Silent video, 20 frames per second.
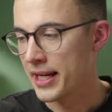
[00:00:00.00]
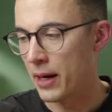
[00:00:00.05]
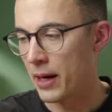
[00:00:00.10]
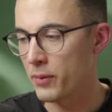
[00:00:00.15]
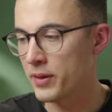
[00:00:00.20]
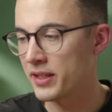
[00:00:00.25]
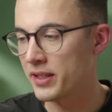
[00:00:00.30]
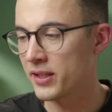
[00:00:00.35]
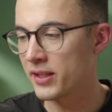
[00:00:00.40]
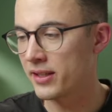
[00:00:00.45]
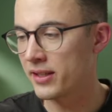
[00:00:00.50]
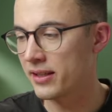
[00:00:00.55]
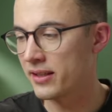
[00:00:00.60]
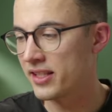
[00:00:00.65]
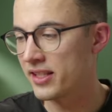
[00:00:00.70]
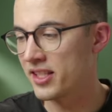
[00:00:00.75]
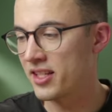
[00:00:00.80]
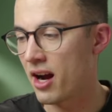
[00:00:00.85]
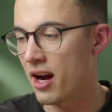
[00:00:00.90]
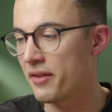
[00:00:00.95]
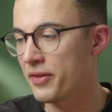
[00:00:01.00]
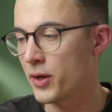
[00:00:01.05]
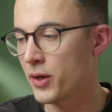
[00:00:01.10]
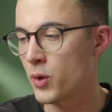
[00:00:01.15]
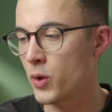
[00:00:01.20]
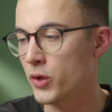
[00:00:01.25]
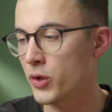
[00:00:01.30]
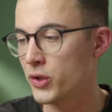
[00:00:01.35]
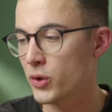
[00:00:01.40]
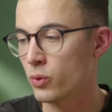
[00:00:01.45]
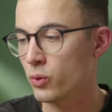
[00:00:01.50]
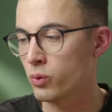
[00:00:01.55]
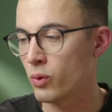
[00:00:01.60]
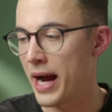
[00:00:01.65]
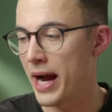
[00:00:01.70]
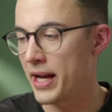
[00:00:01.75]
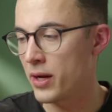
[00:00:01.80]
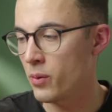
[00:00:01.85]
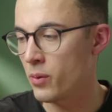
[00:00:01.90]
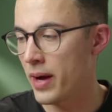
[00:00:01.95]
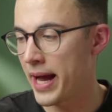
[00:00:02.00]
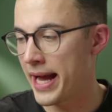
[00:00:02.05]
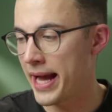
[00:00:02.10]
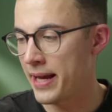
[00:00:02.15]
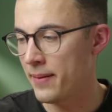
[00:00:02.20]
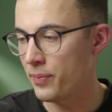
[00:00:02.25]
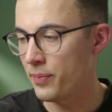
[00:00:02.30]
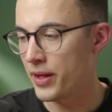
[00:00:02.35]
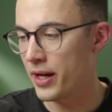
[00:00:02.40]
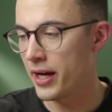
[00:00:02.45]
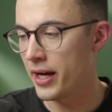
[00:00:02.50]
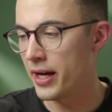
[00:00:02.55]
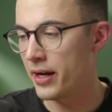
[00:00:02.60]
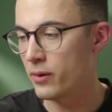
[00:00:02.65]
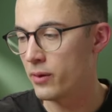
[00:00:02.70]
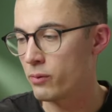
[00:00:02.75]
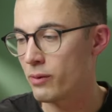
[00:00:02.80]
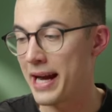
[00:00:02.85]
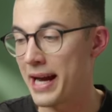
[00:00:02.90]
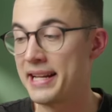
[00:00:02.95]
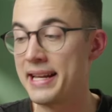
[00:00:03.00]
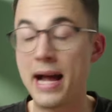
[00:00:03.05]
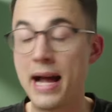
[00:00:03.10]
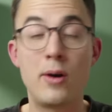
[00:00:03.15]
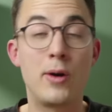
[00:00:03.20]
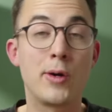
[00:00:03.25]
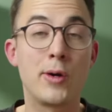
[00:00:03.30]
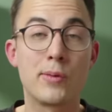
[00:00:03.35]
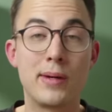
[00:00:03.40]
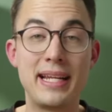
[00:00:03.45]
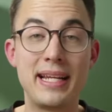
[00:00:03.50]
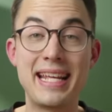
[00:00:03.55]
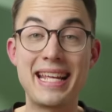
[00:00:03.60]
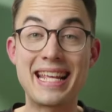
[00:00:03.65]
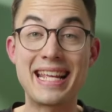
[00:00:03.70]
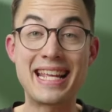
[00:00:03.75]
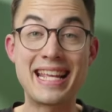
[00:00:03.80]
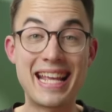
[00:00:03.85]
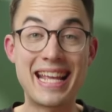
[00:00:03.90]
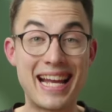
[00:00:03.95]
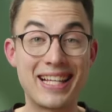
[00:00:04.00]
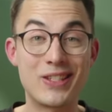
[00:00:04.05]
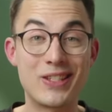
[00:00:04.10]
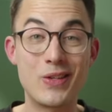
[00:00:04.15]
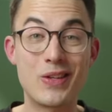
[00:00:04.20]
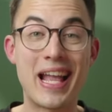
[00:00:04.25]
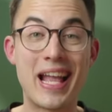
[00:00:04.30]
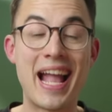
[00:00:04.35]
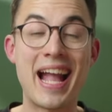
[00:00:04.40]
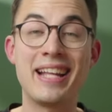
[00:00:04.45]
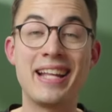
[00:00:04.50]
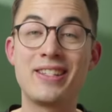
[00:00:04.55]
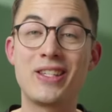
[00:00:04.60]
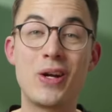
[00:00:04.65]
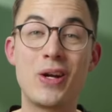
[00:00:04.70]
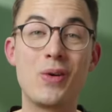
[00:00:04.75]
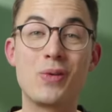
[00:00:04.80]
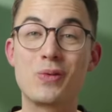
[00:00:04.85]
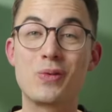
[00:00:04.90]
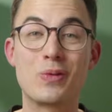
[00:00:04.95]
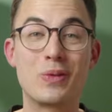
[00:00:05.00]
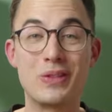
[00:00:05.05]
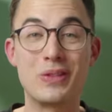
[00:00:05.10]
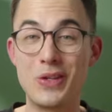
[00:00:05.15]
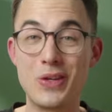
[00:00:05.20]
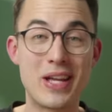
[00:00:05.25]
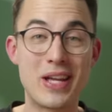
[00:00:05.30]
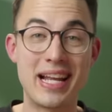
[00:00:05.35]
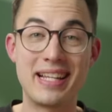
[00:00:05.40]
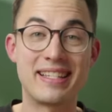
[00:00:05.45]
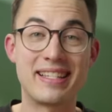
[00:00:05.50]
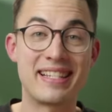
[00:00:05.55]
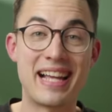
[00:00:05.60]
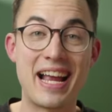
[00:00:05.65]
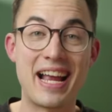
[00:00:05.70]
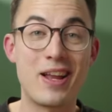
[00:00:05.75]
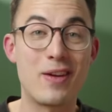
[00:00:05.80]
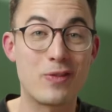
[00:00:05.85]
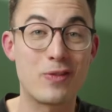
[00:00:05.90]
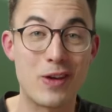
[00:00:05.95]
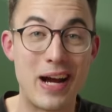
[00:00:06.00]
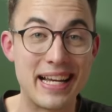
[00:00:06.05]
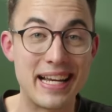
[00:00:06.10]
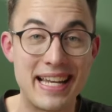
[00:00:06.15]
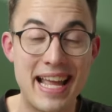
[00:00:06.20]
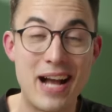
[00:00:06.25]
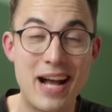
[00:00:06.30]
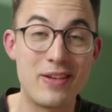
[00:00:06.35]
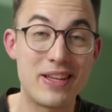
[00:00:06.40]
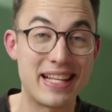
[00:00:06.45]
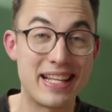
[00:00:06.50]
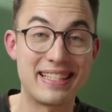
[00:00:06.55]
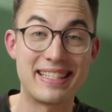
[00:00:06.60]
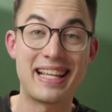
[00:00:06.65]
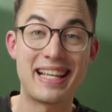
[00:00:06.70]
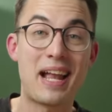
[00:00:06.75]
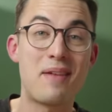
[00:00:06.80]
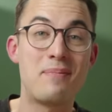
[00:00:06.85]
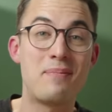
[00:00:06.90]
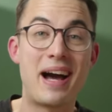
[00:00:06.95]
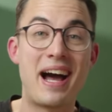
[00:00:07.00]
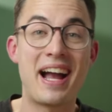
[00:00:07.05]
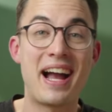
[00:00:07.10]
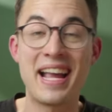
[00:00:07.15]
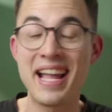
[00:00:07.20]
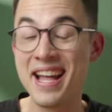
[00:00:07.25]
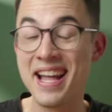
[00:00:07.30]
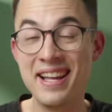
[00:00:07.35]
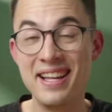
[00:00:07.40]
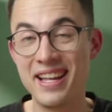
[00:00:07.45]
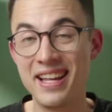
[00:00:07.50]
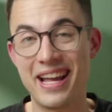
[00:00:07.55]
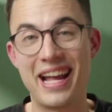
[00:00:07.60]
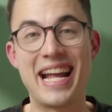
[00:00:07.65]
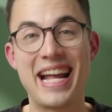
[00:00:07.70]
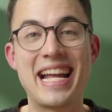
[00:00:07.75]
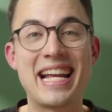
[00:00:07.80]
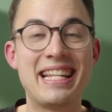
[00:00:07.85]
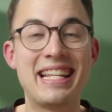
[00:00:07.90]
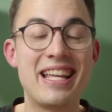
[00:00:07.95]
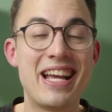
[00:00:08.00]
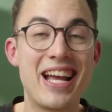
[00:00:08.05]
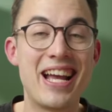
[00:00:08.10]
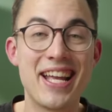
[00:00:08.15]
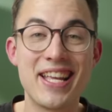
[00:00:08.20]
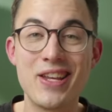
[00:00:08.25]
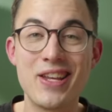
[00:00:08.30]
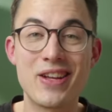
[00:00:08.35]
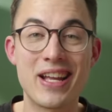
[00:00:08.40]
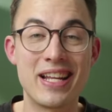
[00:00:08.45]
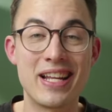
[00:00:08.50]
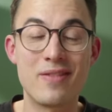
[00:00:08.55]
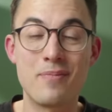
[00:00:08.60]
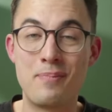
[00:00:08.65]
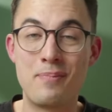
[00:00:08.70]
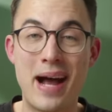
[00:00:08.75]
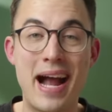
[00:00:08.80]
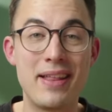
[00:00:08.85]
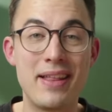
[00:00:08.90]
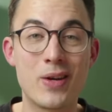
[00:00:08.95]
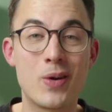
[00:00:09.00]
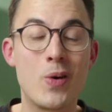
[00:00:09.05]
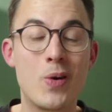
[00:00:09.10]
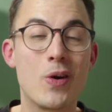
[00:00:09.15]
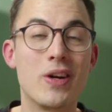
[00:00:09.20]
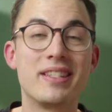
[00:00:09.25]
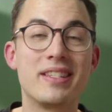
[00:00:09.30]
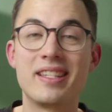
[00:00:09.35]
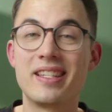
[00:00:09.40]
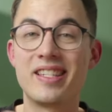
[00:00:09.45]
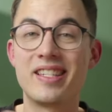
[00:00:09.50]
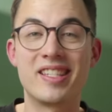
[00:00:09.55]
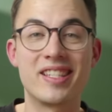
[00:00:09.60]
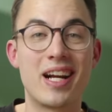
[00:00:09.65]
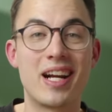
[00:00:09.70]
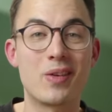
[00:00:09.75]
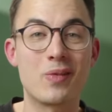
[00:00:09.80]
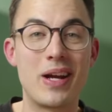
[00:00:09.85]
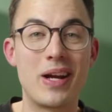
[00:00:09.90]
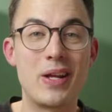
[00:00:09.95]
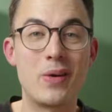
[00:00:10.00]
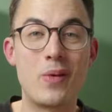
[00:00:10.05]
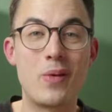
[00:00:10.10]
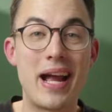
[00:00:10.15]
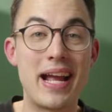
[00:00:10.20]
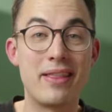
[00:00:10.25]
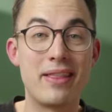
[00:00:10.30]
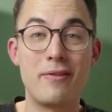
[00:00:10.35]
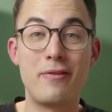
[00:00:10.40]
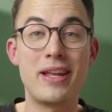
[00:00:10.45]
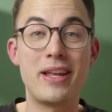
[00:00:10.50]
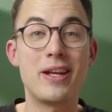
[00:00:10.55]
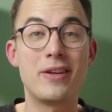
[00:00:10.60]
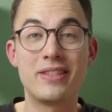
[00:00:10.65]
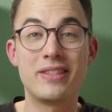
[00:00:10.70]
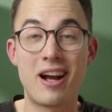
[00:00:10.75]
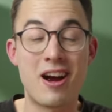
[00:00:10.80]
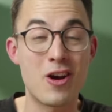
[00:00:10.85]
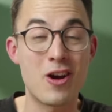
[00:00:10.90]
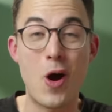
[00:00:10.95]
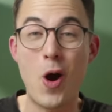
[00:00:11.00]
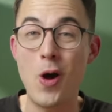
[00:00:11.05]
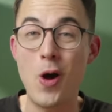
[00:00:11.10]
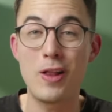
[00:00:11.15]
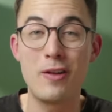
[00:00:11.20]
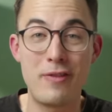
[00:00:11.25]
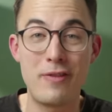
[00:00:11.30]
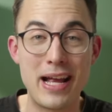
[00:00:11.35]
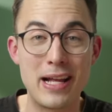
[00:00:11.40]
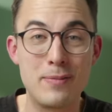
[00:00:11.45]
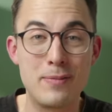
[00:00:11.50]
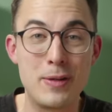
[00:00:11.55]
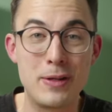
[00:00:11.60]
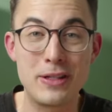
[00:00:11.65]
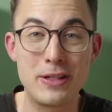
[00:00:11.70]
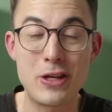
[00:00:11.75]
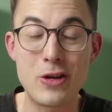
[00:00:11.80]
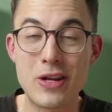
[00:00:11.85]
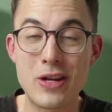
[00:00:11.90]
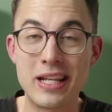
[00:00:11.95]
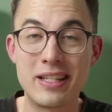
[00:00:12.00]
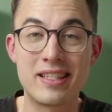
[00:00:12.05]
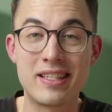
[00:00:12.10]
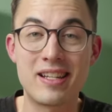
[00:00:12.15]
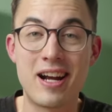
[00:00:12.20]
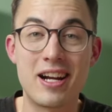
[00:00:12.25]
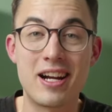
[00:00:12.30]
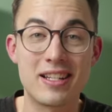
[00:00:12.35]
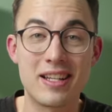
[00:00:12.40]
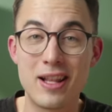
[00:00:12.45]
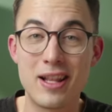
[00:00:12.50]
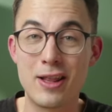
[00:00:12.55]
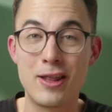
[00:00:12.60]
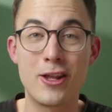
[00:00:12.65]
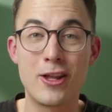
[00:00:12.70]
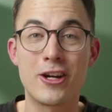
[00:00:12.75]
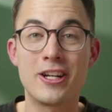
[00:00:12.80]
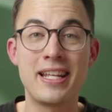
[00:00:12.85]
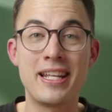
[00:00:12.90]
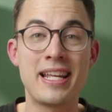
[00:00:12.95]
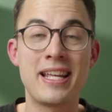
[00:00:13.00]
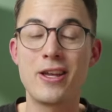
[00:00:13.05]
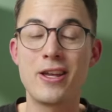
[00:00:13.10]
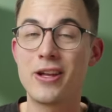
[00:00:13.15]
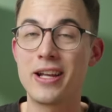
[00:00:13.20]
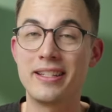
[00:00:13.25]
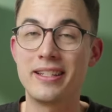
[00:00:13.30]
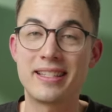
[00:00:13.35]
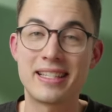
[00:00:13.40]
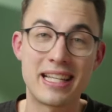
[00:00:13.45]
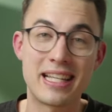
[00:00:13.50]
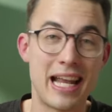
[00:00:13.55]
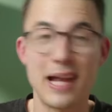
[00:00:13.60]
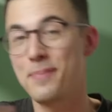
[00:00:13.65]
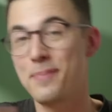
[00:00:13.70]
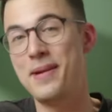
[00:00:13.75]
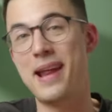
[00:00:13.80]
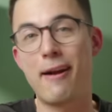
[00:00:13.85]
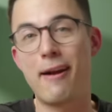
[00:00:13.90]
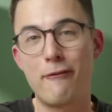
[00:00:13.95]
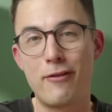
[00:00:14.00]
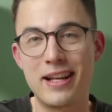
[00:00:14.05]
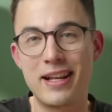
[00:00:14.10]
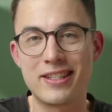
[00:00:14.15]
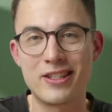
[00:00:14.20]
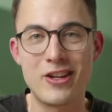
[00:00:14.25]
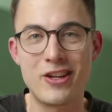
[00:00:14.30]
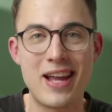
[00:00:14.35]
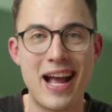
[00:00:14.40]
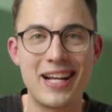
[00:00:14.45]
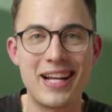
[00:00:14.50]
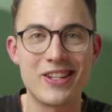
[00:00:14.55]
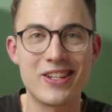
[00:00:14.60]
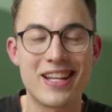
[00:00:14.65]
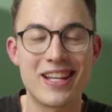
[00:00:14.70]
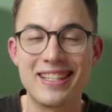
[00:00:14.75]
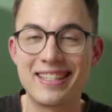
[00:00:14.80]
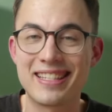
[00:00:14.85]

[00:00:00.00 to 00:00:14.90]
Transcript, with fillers: Can we start the course right away, uh, right now already? Yes, you can. So you can sign up right now. You can say bye and uh, you can buy the course, start right away. The videos are all available. You can start learning. You can skip Netflix tonight. You